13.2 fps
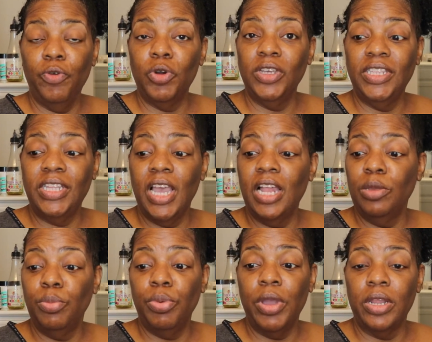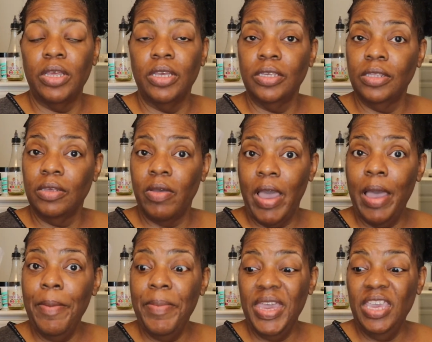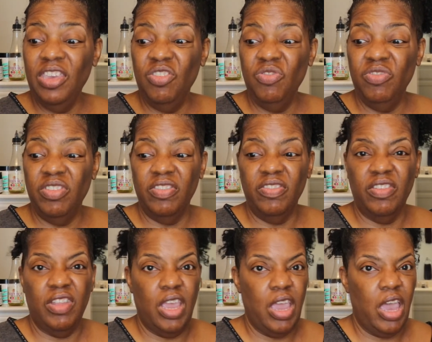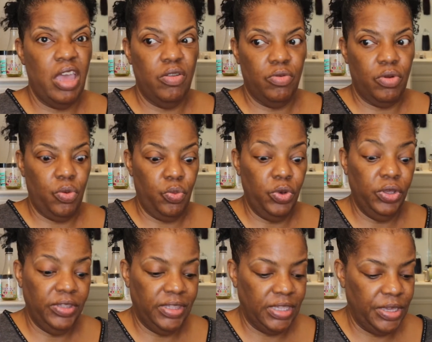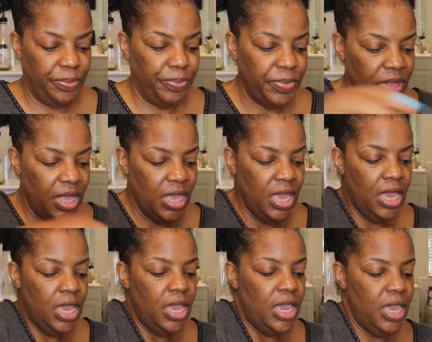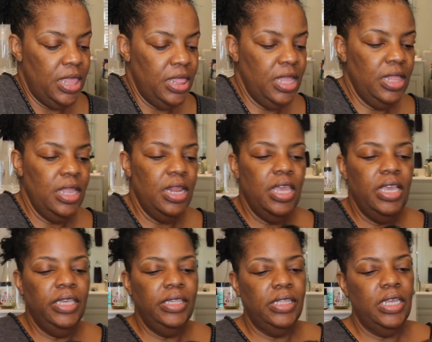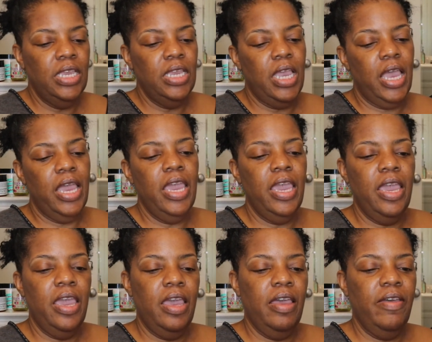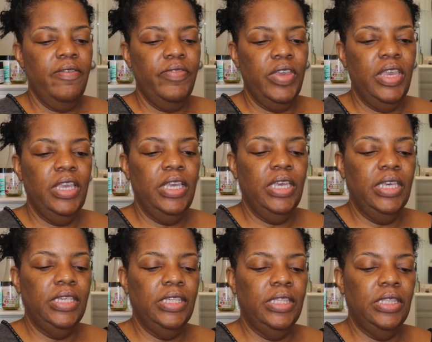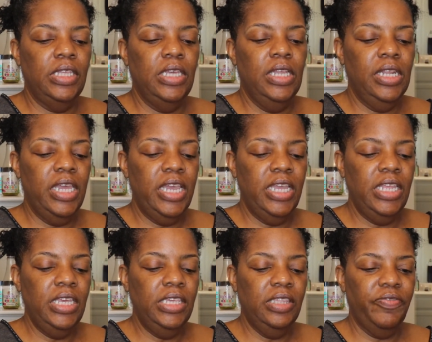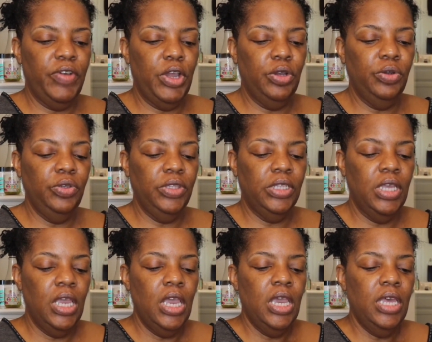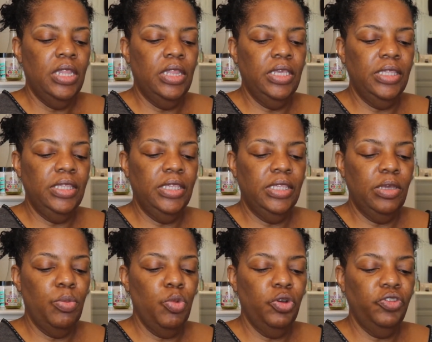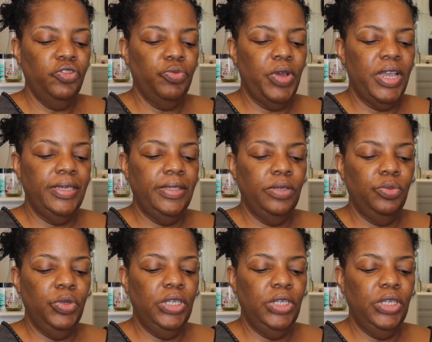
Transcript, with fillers: for a styling product so i may use this today i don't know we'll see and then the next thing I have is the Ladies First. This is a moisturizing